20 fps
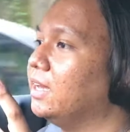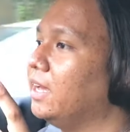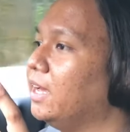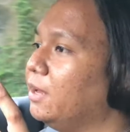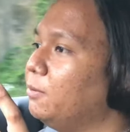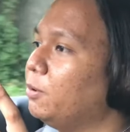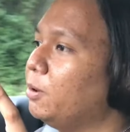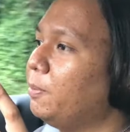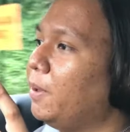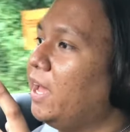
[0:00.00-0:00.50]

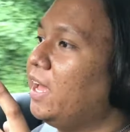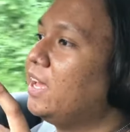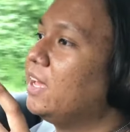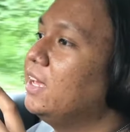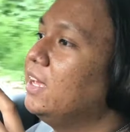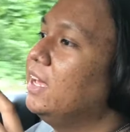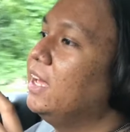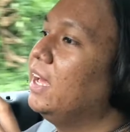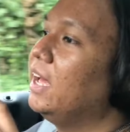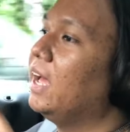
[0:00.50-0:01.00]
And we're
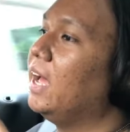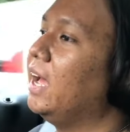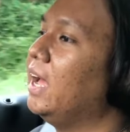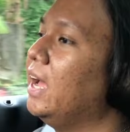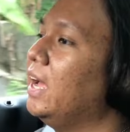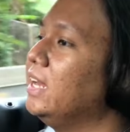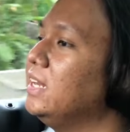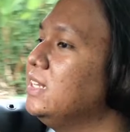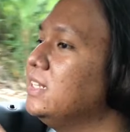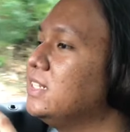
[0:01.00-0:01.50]
back.
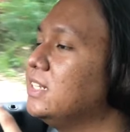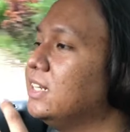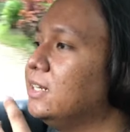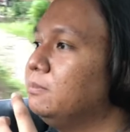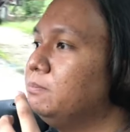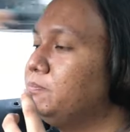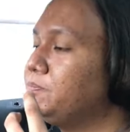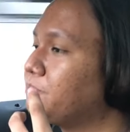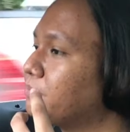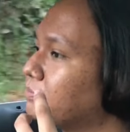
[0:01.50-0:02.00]
And
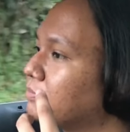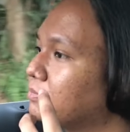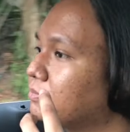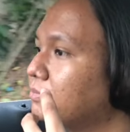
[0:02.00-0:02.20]
um,